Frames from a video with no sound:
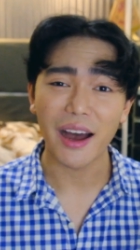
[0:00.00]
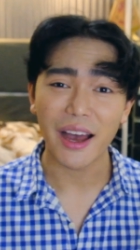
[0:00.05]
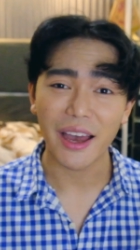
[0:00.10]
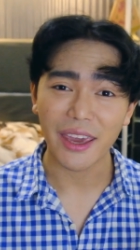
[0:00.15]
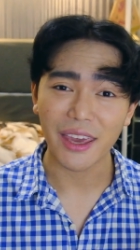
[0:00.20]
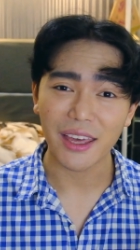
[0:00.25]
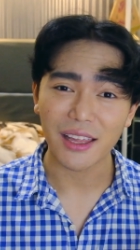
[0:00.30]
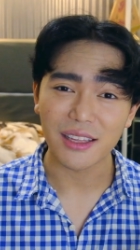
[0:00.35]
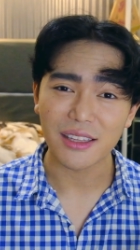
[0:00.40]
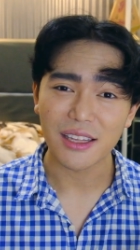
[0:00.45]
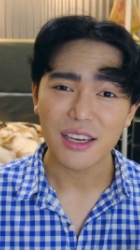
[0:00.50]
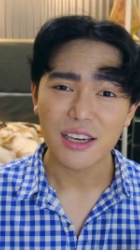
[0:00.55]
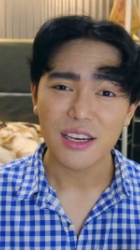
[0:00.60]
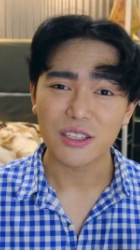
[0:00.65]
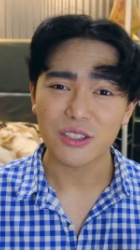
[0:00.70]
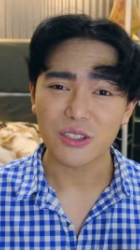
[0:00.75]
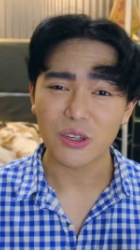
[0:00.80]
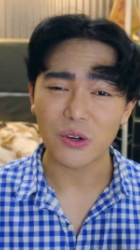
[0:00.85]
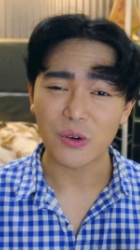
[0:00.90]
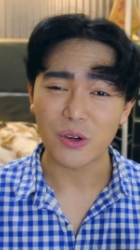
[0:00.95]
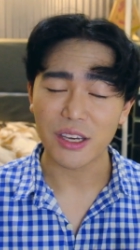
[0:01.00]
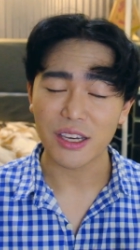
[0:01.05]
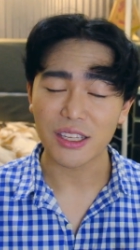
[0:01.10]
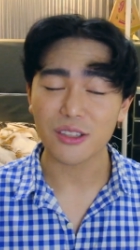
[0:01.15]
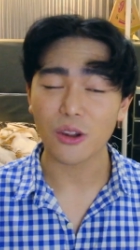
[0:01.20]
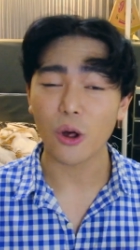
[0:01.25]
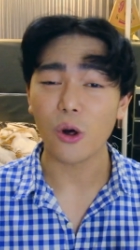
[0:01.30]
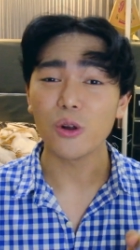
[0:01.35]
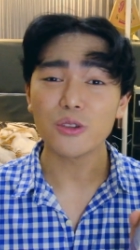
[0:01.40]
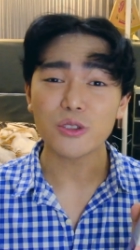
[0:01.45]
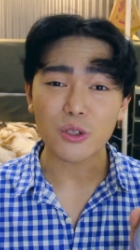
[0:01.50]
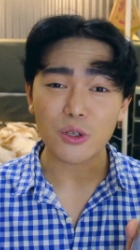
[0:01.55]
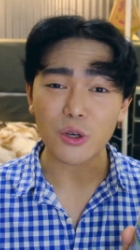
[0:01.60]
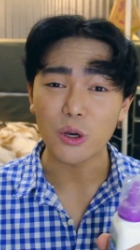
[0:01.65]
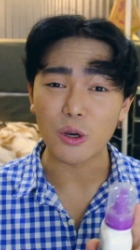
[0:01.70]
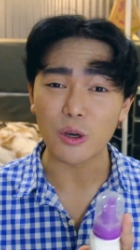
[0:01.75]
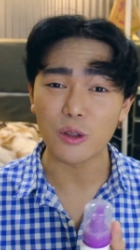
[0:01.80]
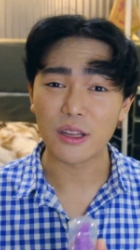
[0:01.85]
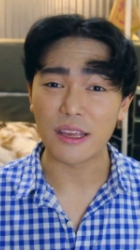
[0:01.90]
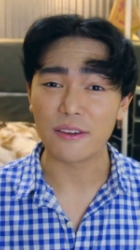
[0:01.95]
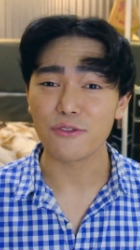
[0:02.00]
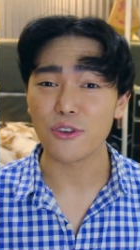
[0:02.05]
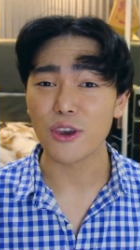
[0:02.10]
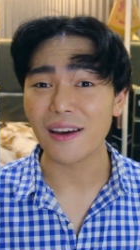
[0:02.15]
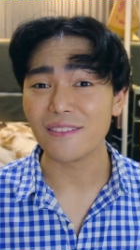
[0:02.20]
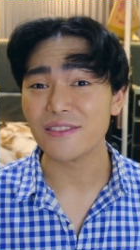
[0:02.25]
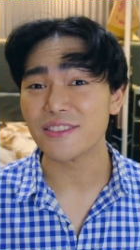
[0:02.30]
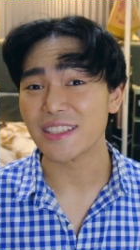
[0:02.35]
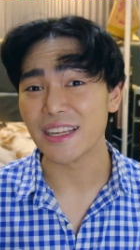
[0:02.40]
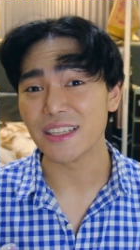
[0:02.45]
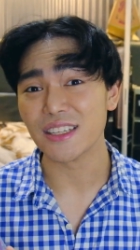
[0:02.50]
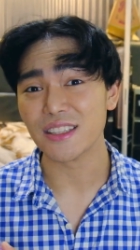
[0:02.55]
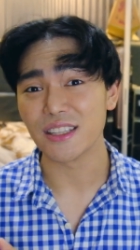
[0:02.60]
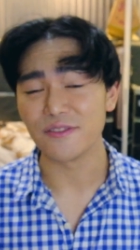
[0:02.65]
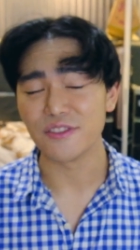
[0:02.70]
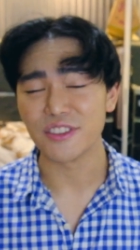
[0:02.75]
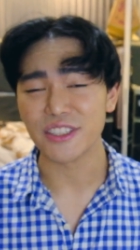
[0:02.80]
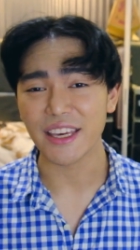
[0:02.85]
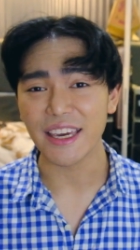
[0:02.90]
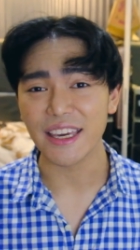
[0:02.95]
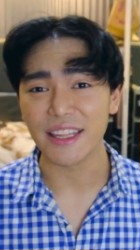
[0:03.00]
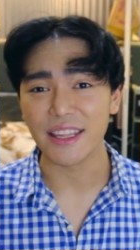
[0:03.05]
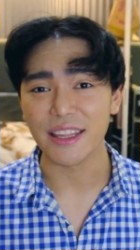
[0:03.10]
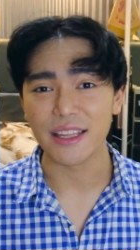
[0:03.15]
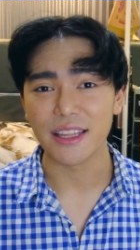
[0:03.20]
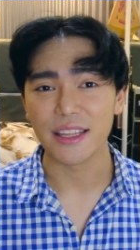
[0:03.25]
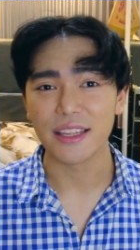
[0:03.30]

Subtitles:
mild, so it's also good if you have sensitive skin.